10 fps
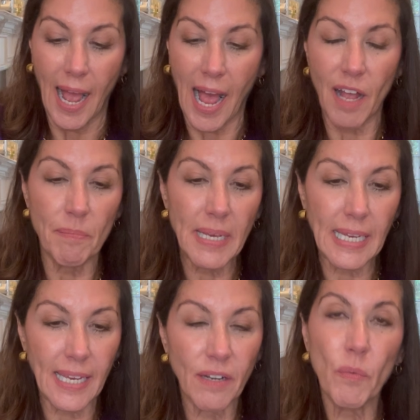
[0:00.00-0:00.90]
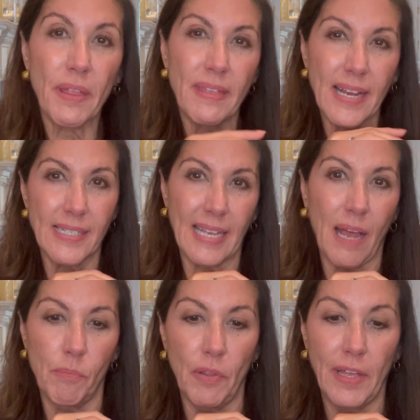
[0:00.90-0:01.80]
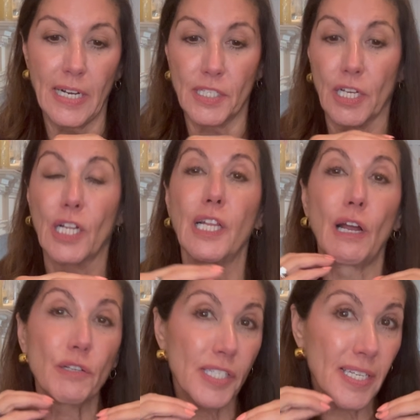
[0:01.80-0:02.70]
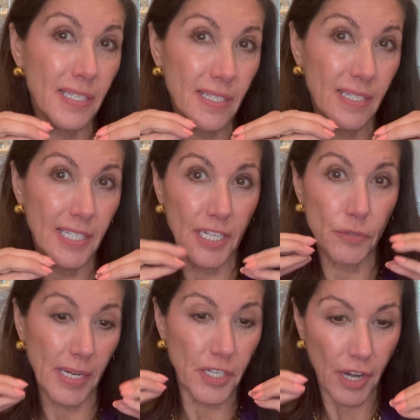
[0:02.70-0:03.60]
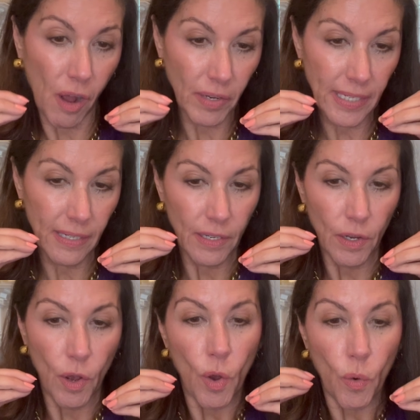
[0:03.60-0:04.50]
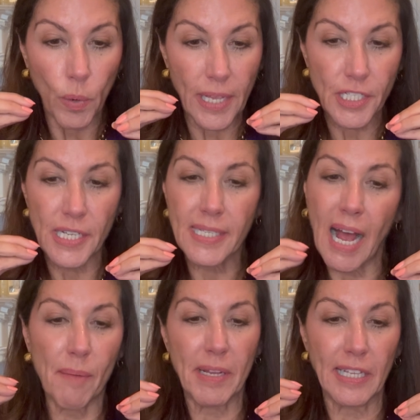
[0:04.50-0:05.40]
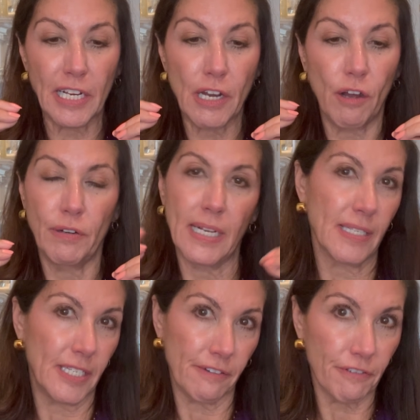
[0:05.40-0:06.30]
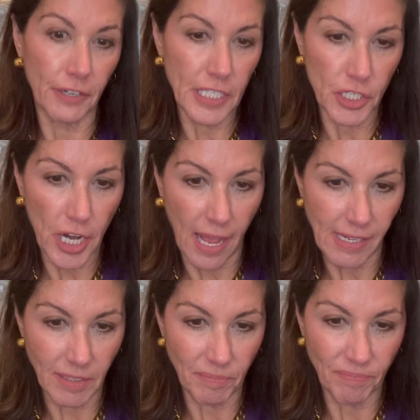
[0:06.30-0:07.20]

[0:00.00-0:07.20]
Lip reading: I'll begin with the example that is the closest to TRENTINOIN, which is commonly known as DIFFERIN gel.